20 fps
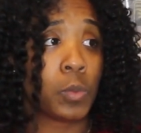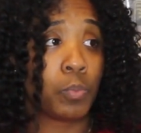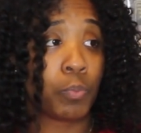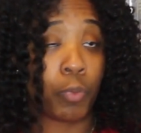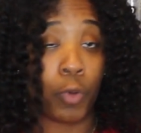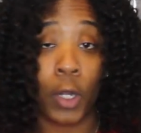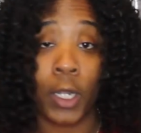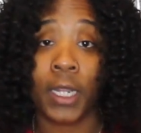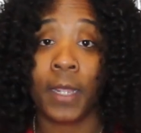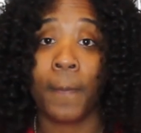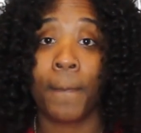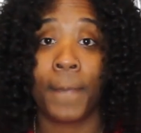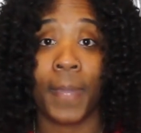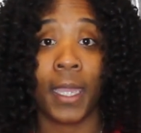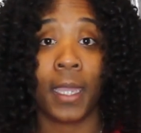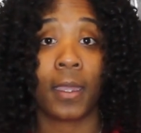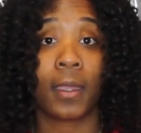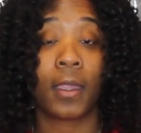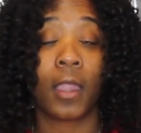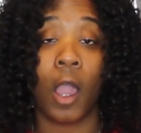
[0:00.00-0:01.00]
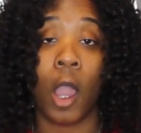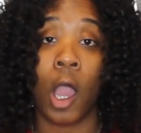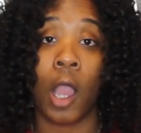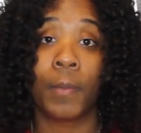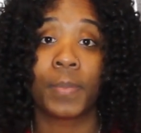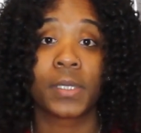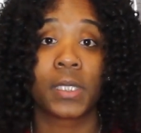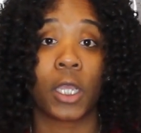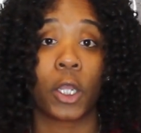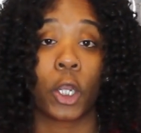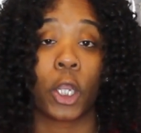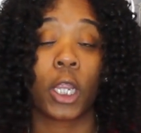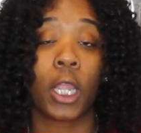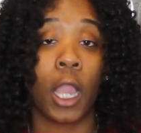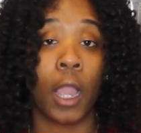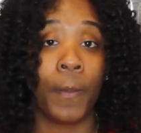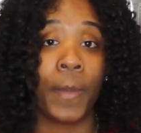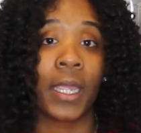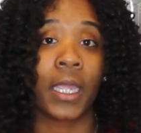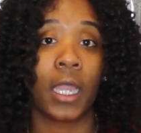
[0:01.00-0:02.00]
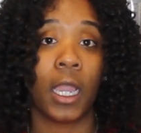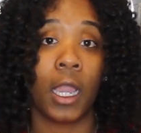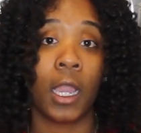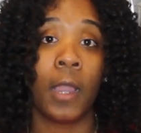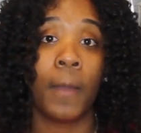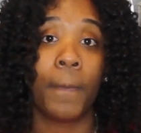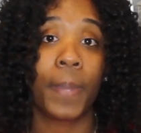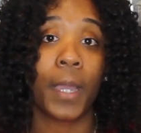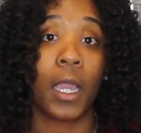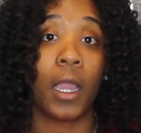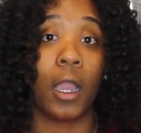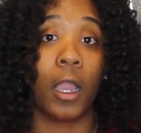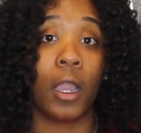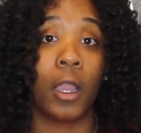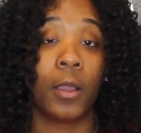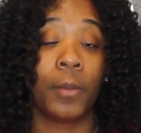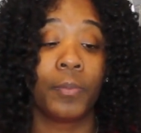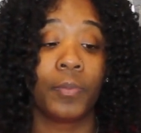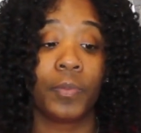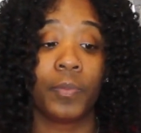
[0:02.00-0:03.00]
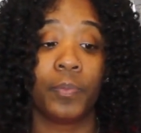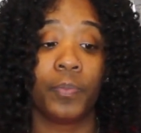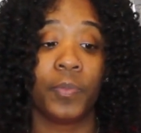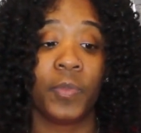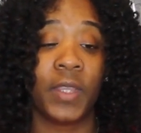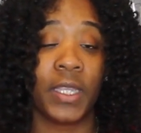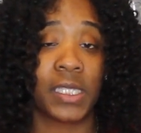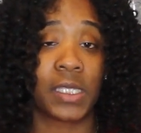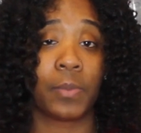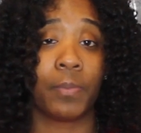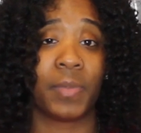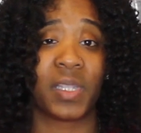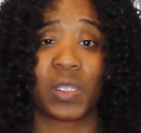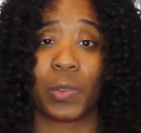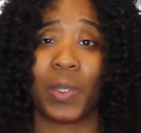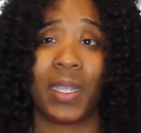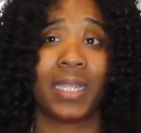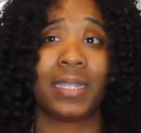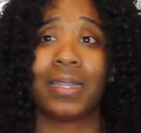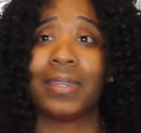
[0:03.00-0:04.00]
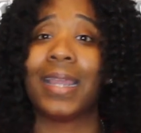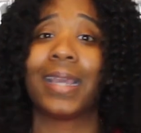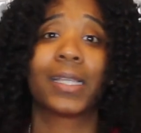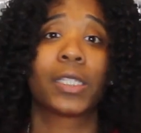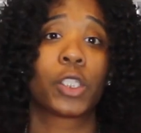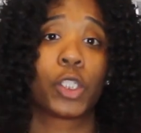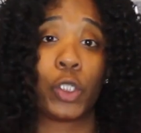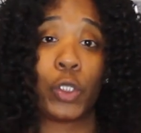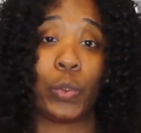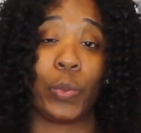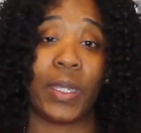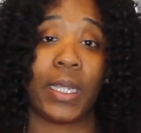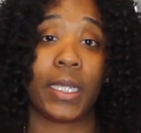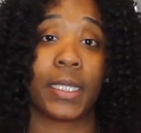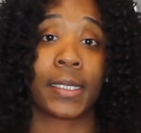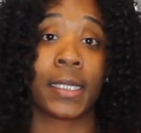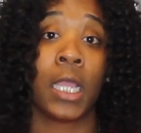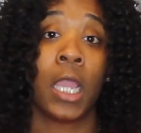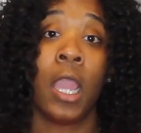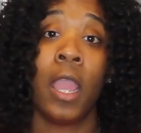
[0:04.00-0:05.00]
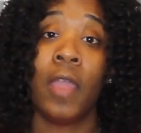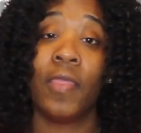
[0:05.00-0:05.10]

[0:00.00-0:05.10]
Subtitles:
pretty big cops that are coming up between the next 2 weeks.